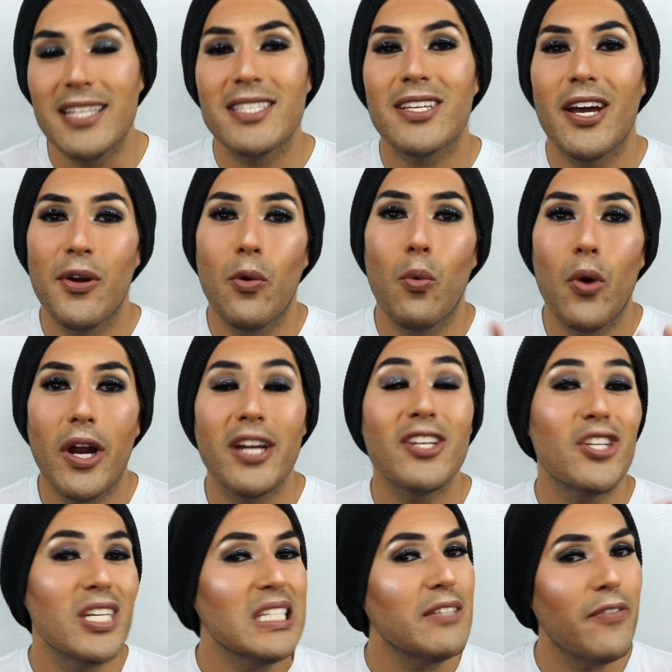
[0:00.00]
It's gonna work
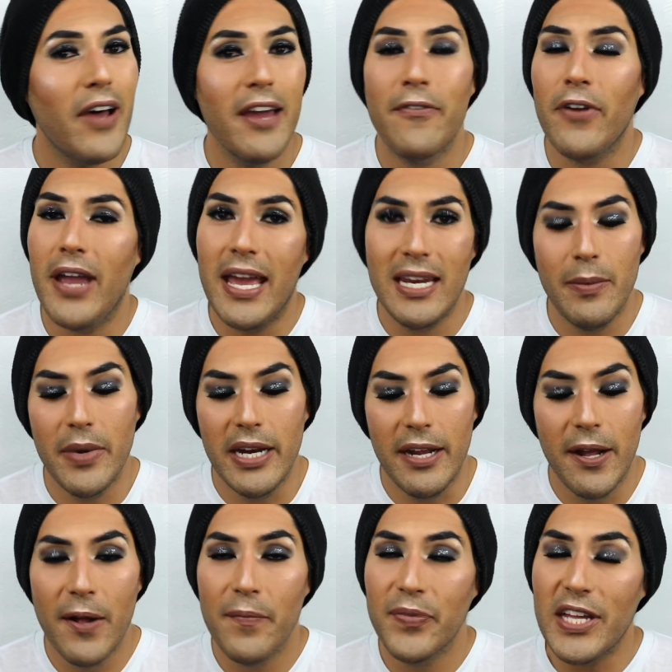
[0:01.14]
just fine for
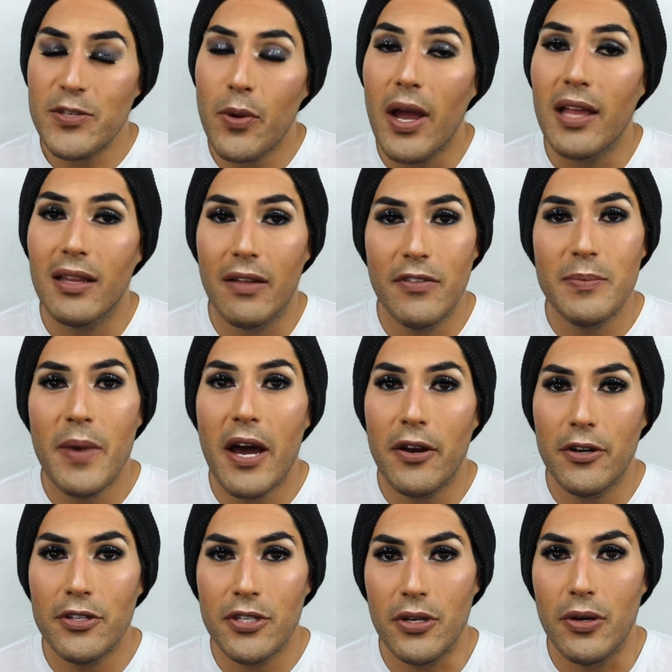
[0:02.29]
anybody. That's why I love this
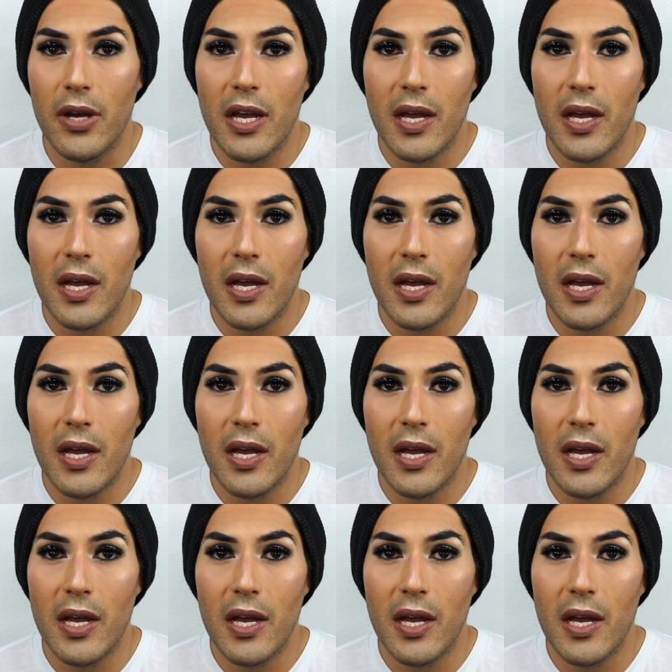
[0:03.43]
powder too,